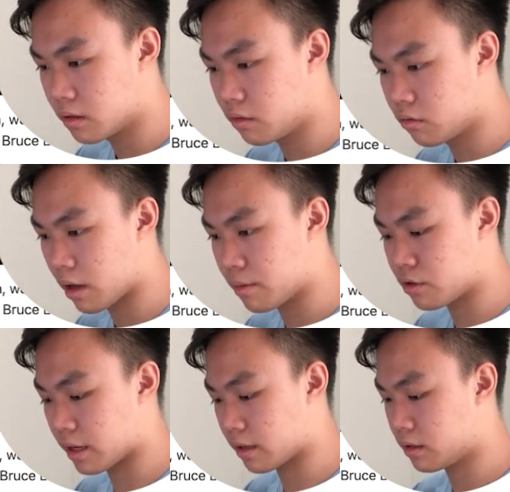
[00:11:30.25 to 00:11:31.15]
new habit
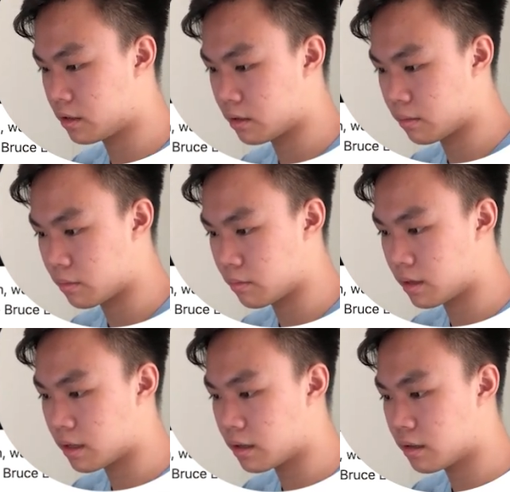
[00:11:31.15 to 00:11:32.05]
tracker, blah, blah,
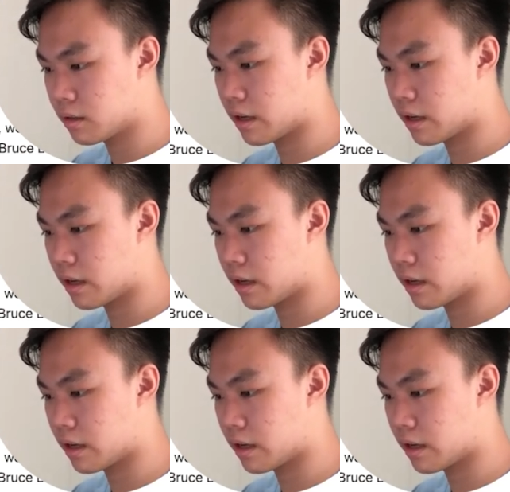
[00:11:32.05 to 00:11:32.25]
blah.